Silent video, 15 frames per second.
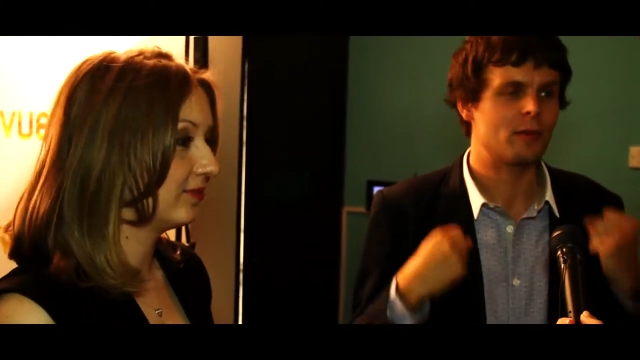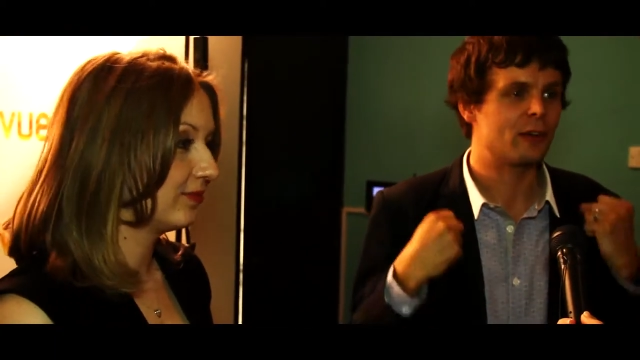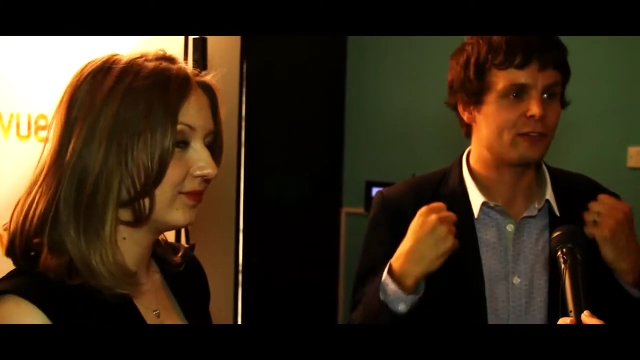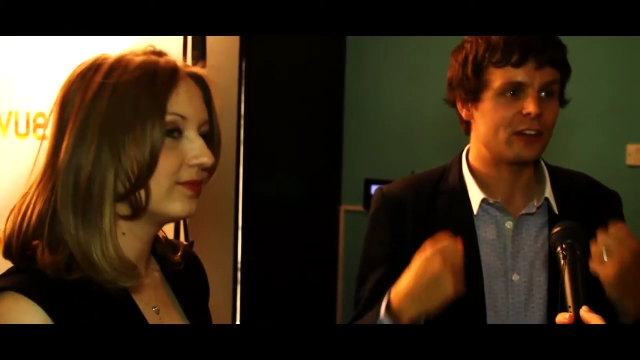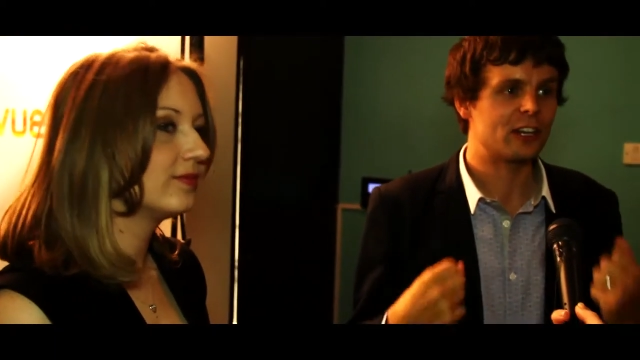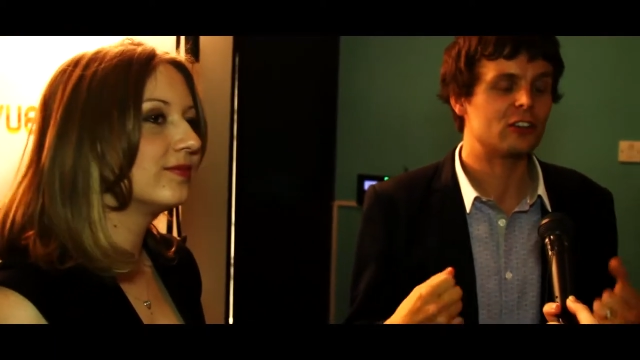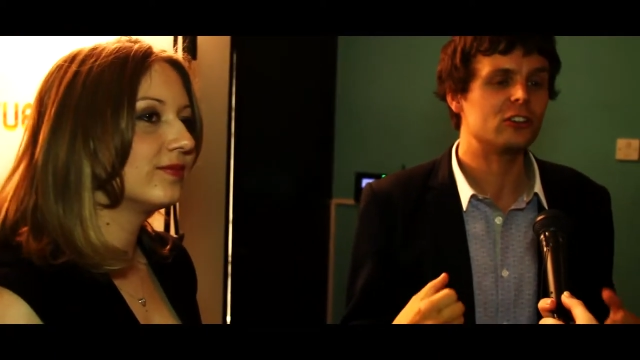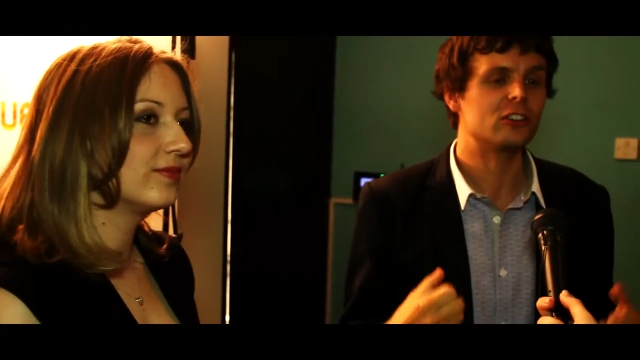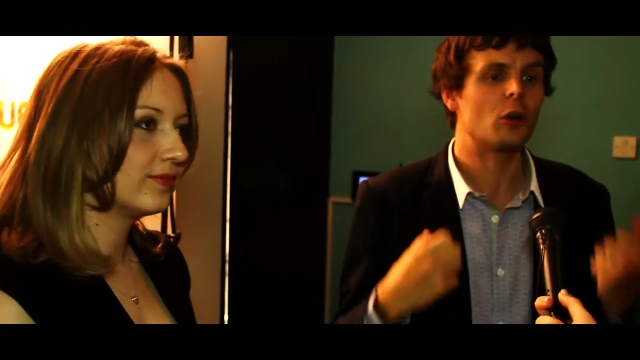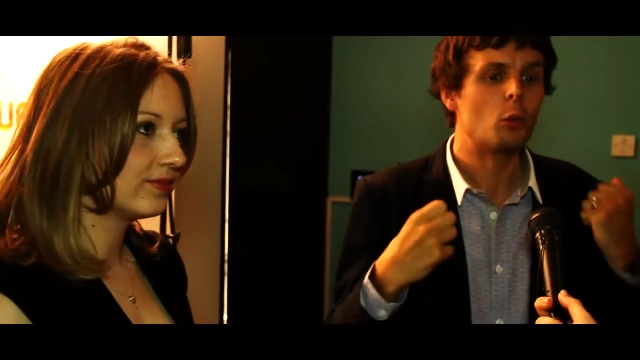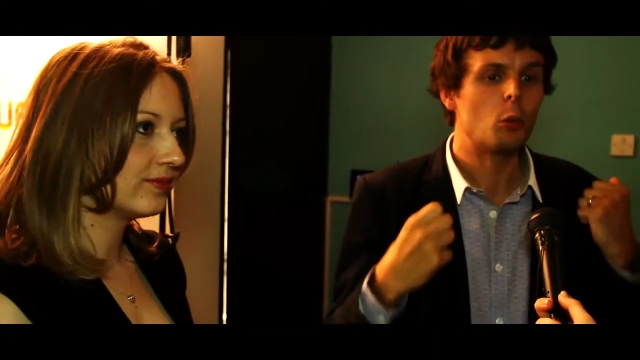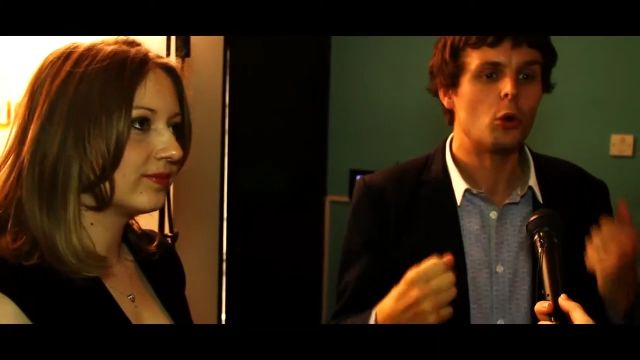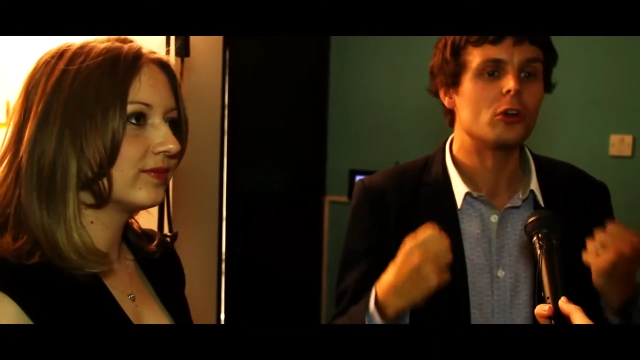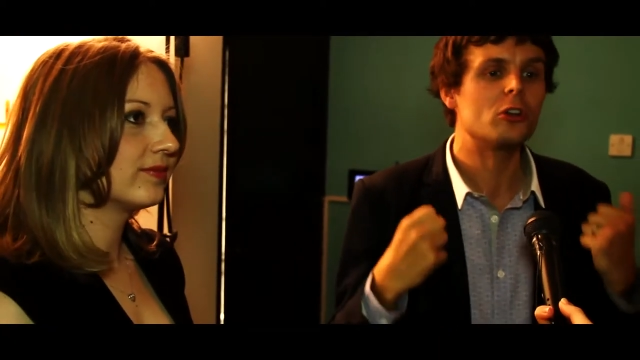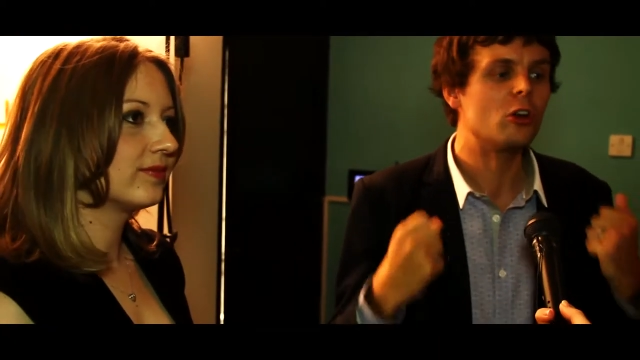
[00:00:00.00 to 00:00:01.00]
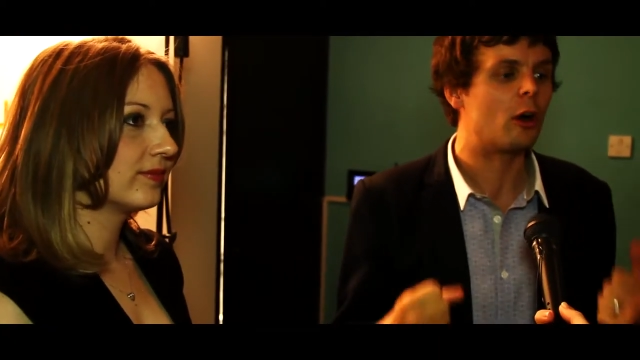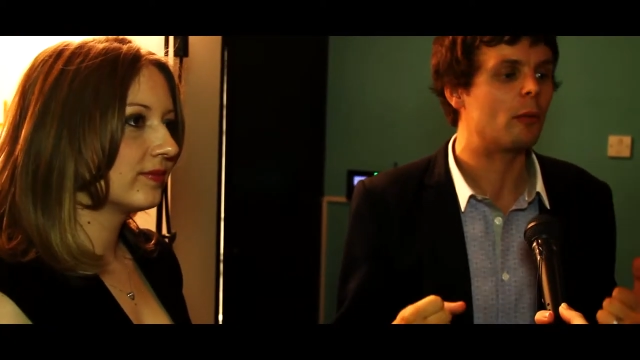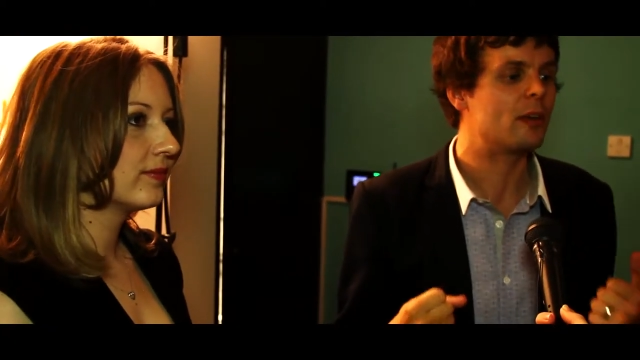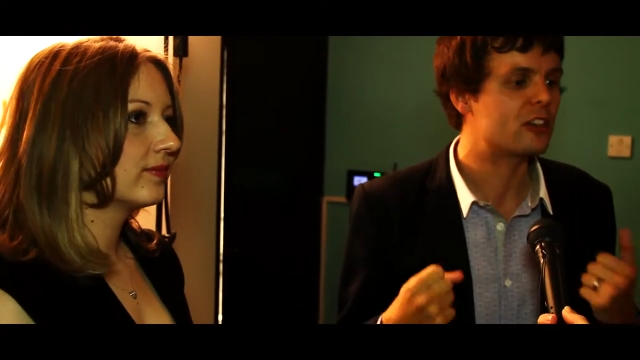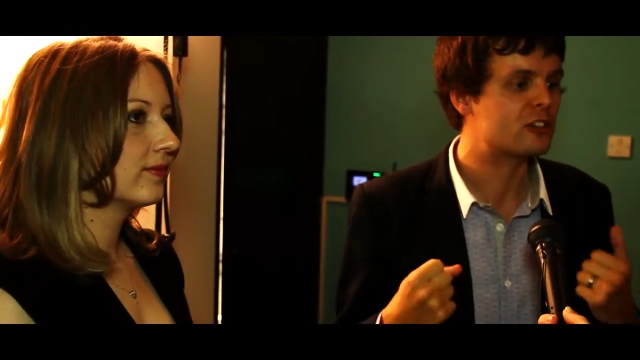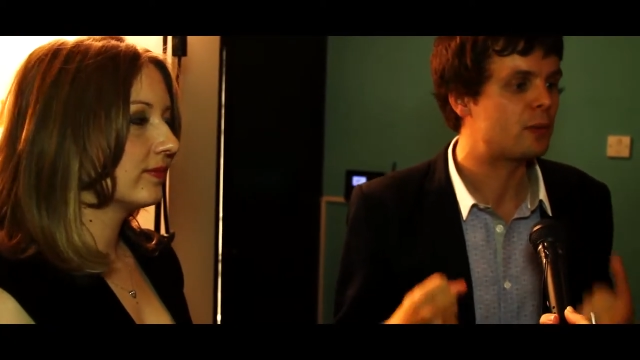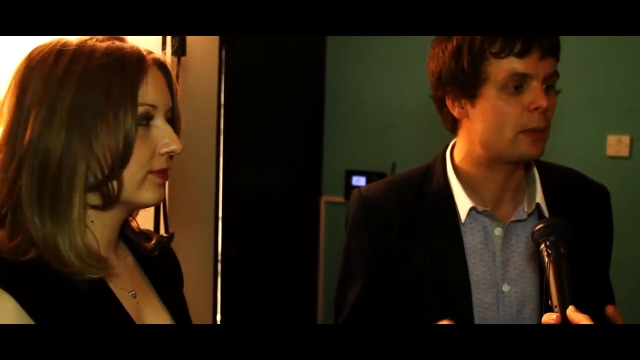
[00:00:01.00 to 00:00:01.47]
but Freddy Krueger would not
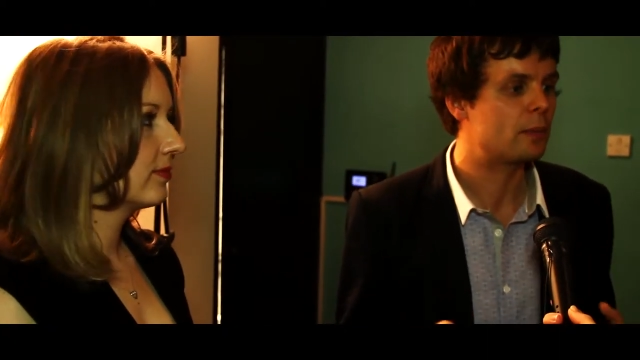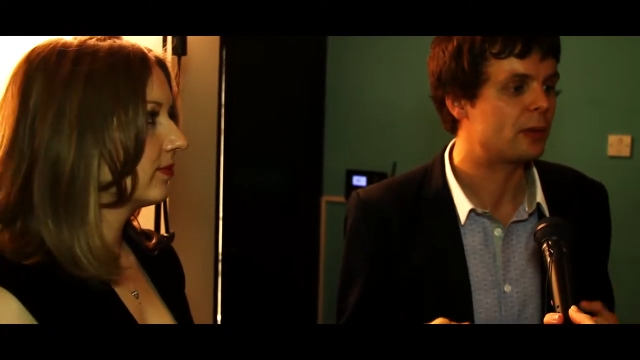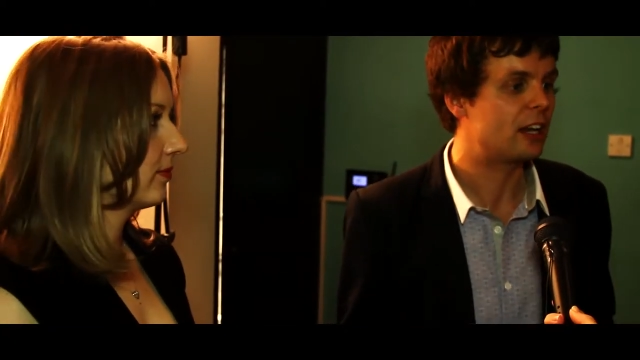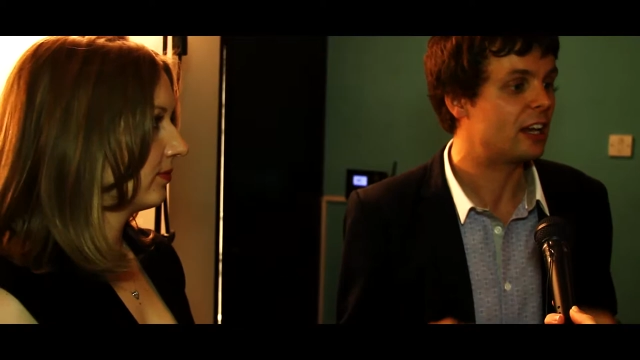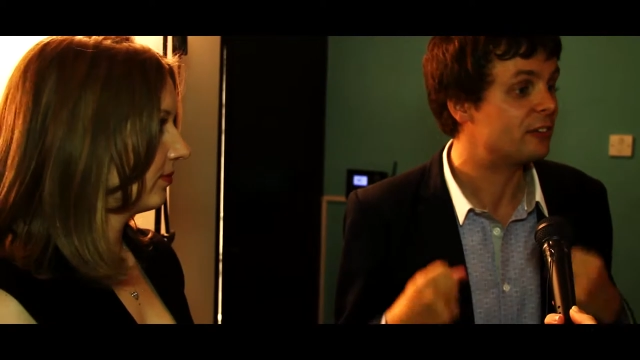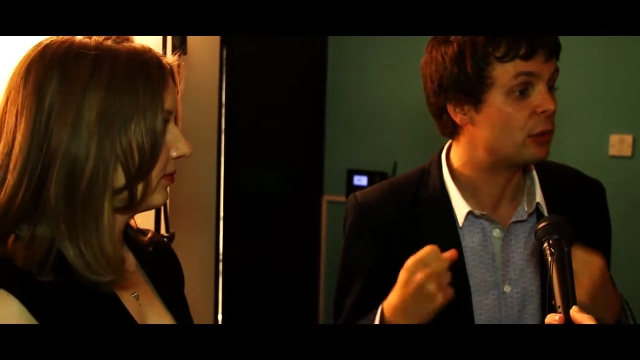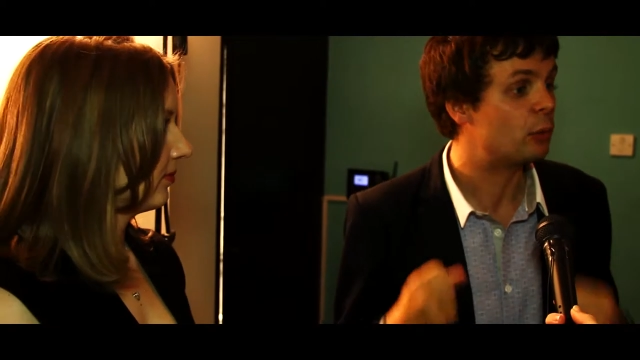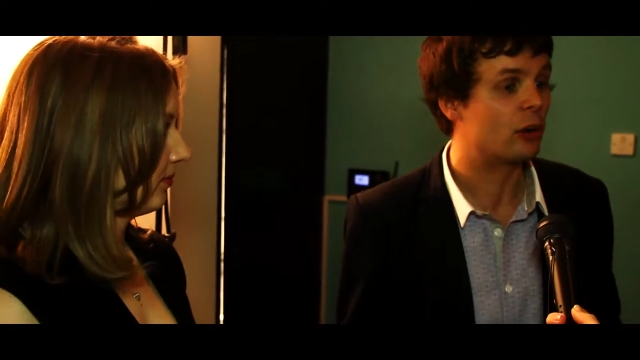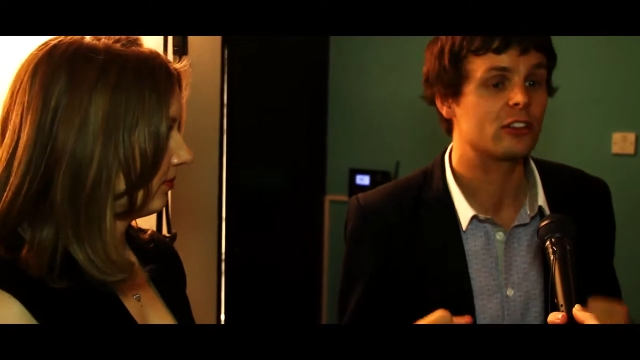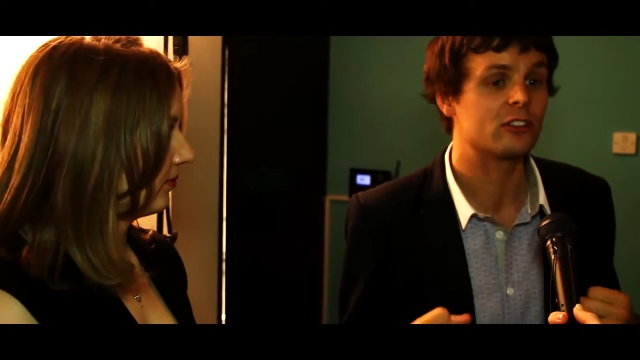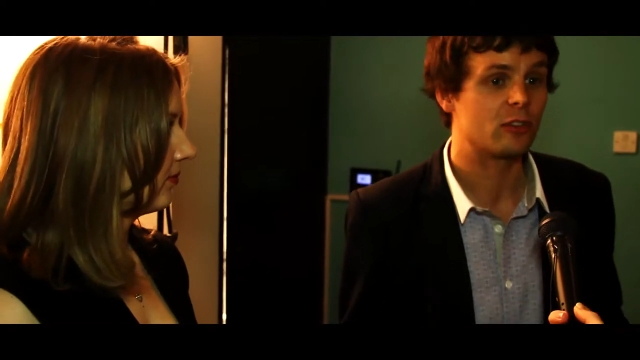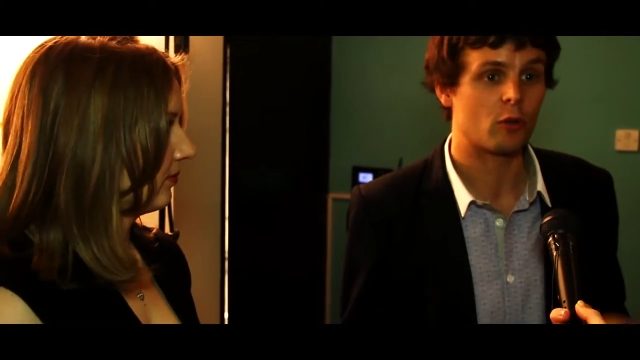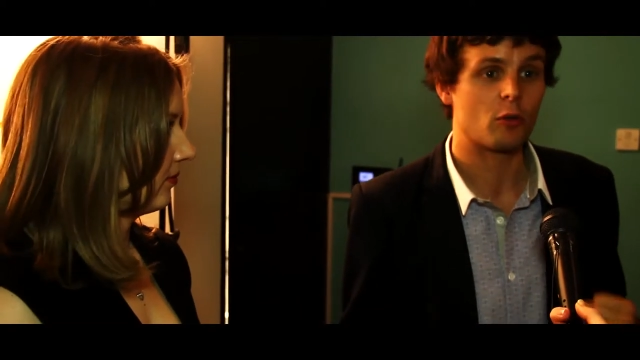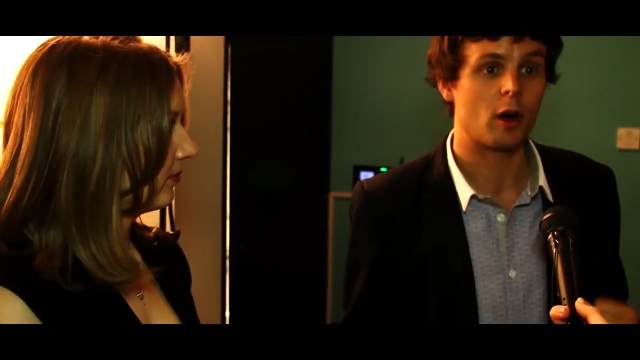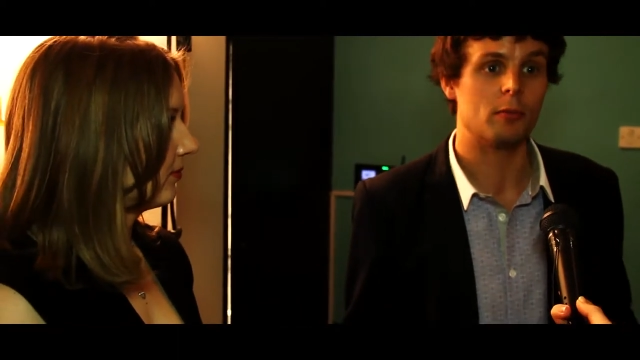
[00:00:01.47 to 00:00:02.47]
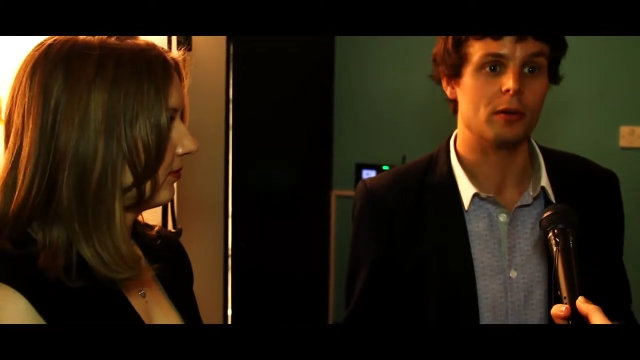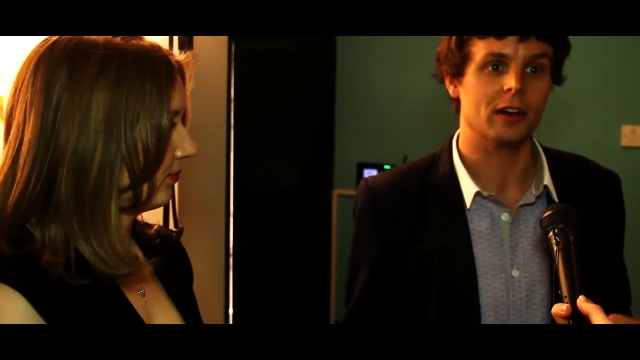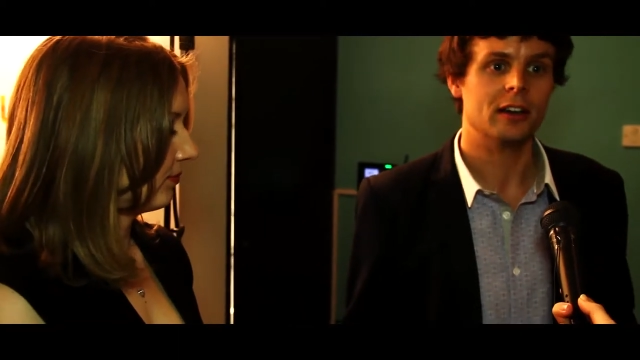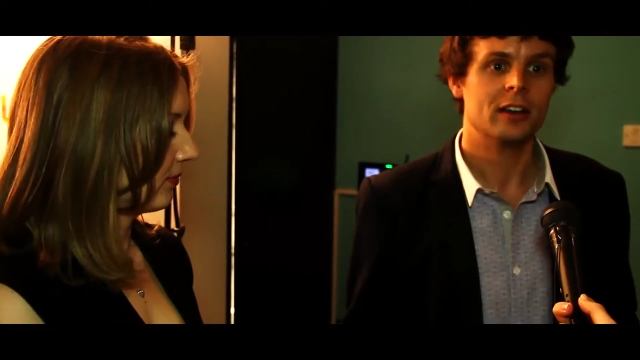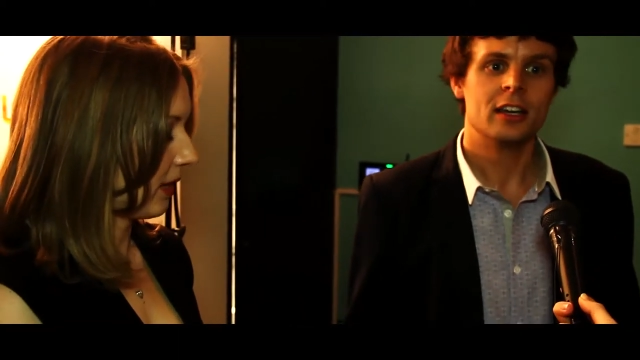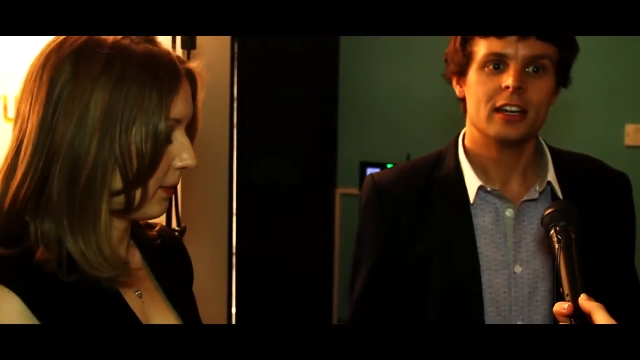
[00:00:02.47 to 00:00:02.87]
be as popular if it wasn't for Robert.